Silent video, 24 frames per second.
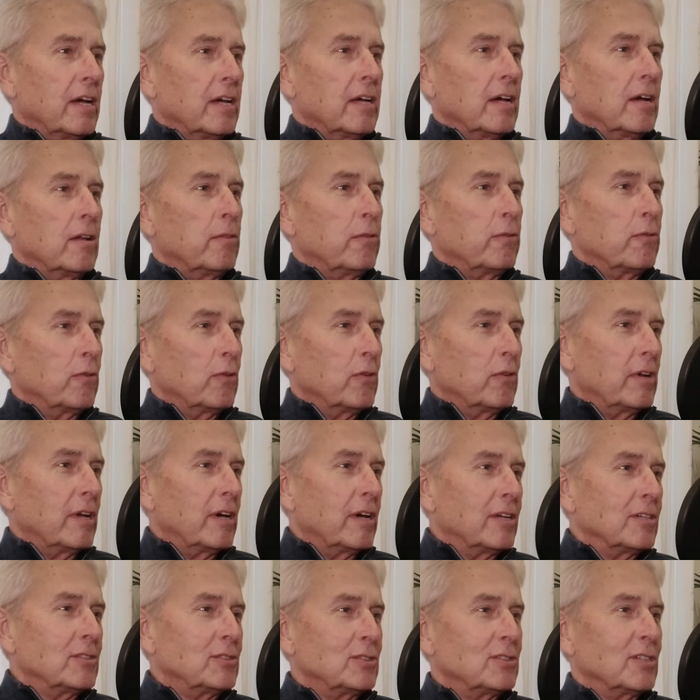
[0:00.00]
I got thrown
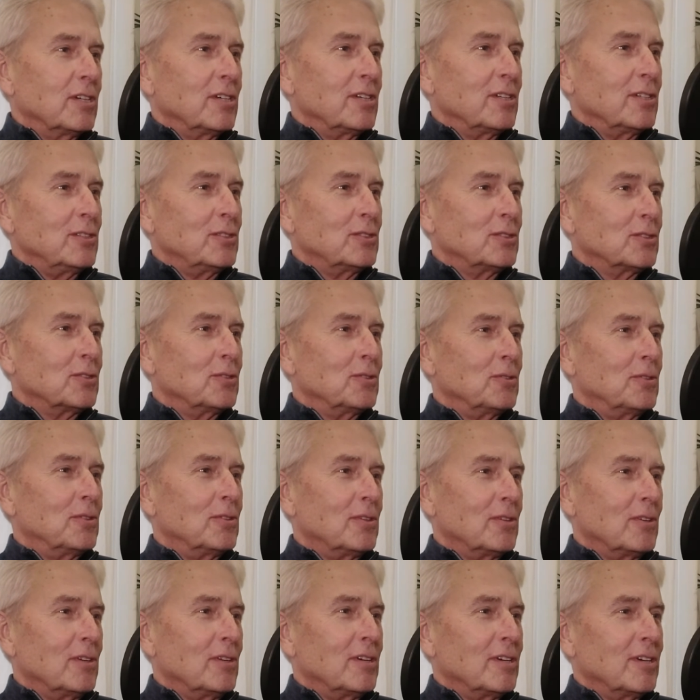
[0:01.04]
out of Sunday
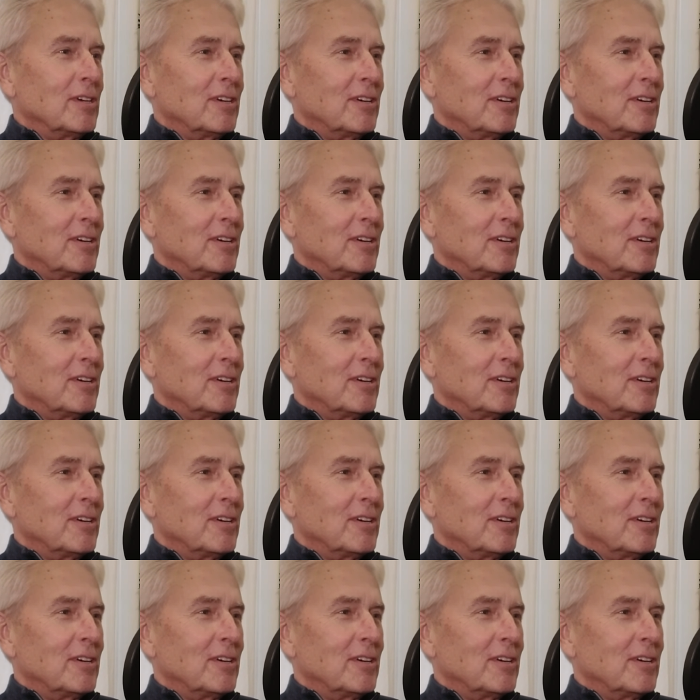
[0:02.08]
school.